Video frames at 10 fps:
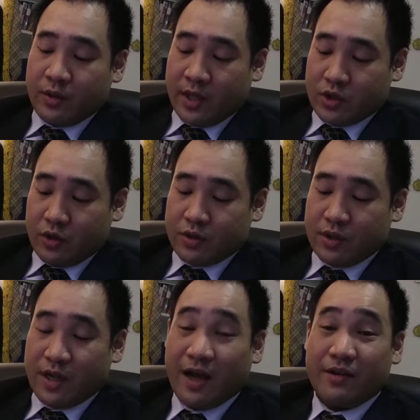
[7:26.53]
lectures,
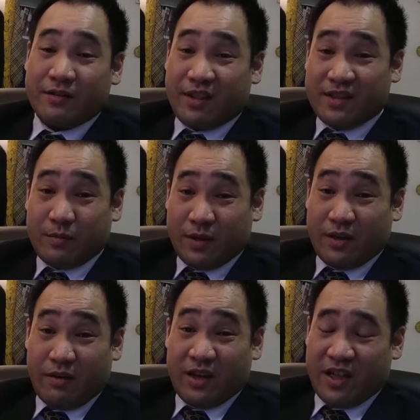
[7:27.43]
not
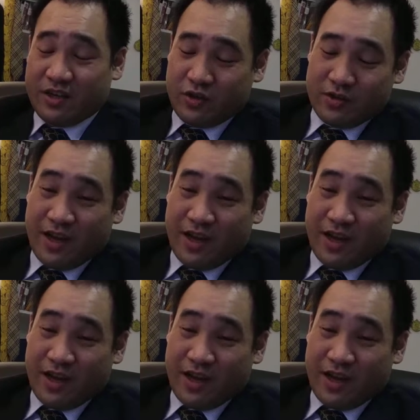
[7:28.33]
disciplinary lectures.